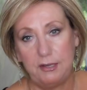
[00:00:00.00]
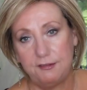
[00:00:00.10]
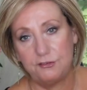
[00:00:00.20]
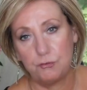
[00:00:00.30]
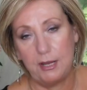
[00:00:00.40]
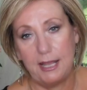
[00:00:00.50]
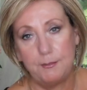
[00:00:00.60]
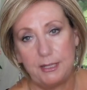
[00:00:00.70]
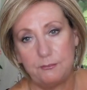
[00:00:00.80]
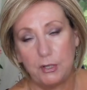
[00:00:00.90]

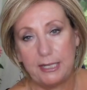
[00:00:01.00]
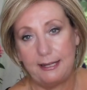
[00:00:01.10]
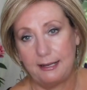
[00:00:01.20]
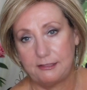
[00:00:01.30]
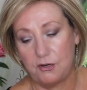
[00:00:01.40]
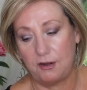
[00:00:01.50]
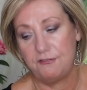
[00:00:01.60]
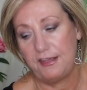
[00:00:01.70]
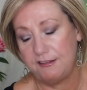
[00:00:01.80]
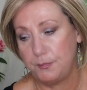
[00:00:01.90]
Instagram and we're connected on
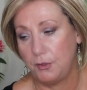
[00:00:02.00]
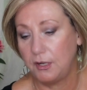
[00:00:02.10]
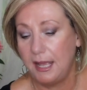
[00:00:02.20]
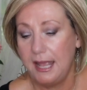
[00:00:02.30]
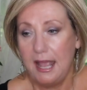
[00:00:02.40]
Facebook.